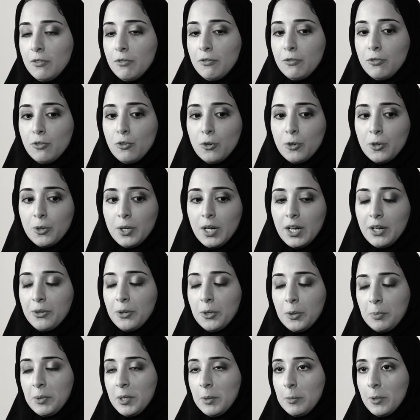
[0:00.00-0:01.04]
for other
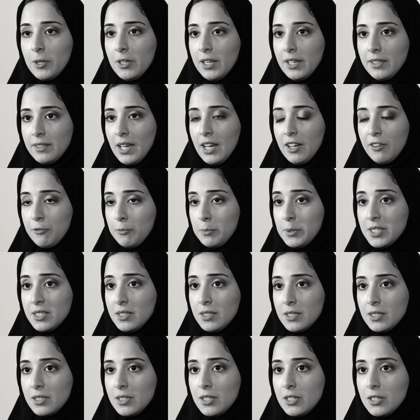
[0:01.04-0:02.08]
people that have
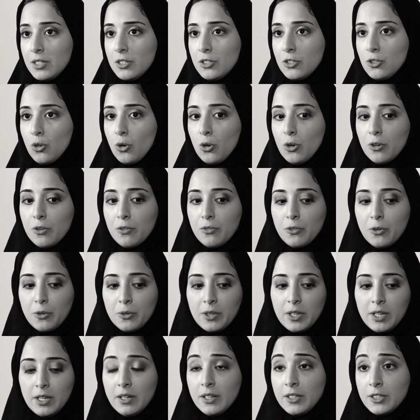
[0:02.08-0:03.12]
businesses, or for the
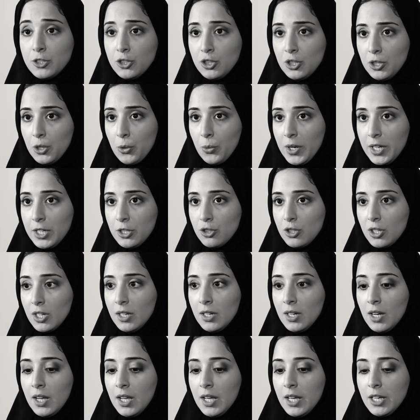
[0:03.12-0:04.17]
young generation,
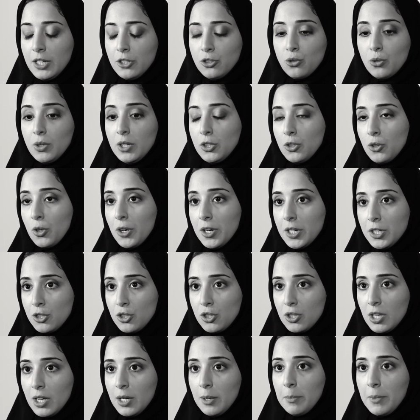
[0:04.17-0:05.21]
to encourage
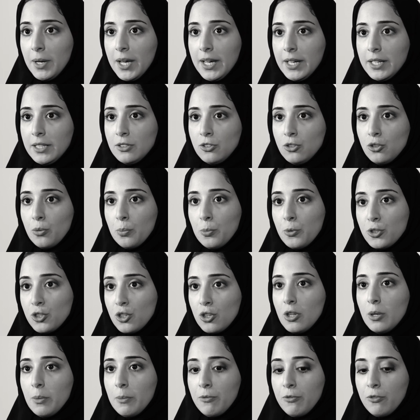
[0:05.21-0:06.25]
them and to push
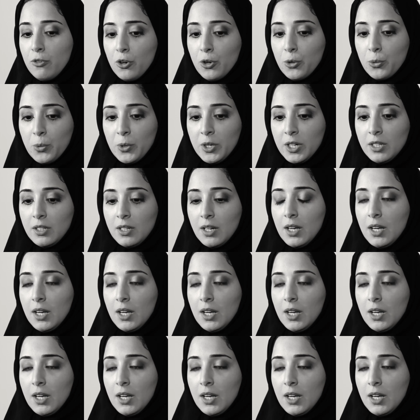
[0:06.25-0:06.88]
them forward